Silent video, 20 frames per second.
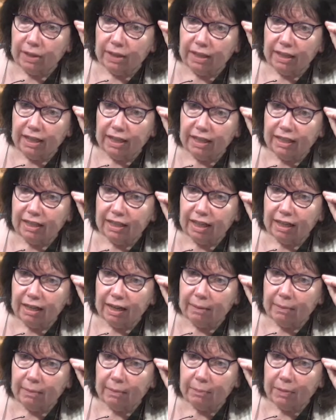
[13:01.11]
it's not,
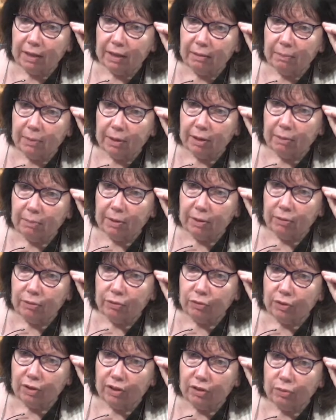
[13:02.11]
I'm not being compared to Mother
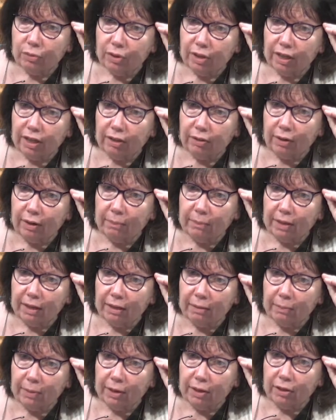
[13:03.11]
Teresa or Hitler. I'm being
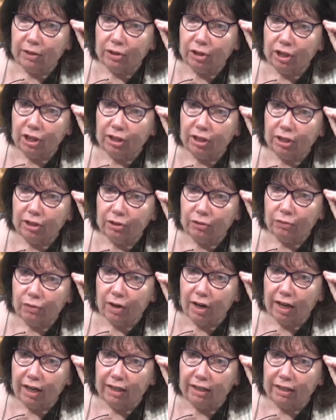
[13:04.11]
compared to Jesus
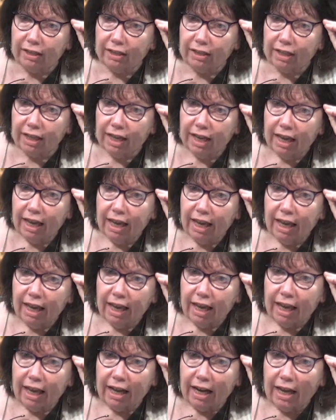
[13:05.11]
Christ.
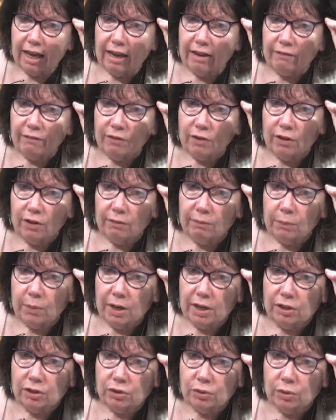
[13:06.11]
And I have fallen way
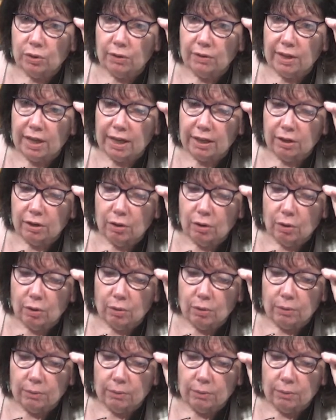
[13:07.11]
short of that goal.